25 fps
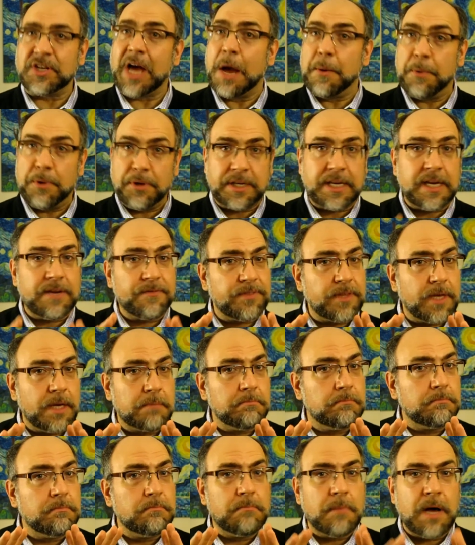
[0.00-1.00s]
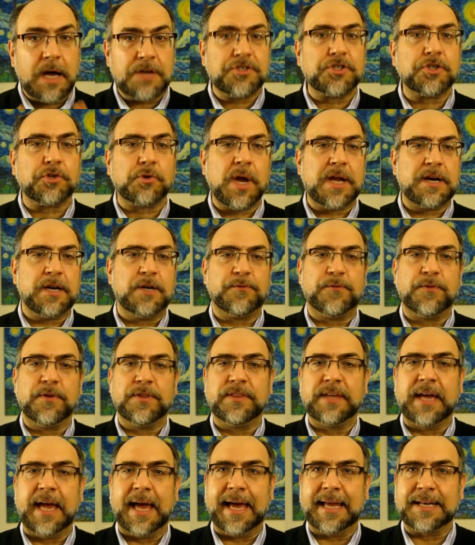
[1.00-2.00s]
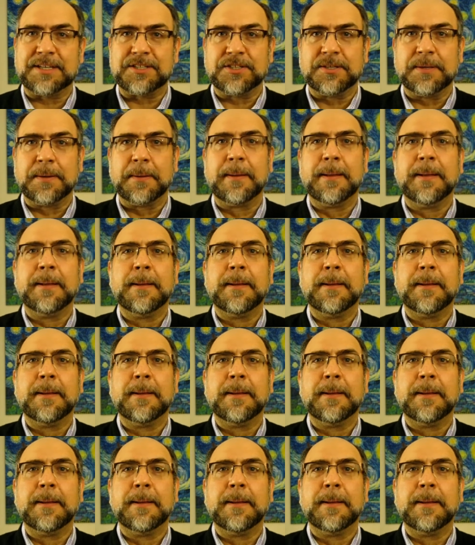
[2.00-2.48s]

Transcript: I will give them much credit for that.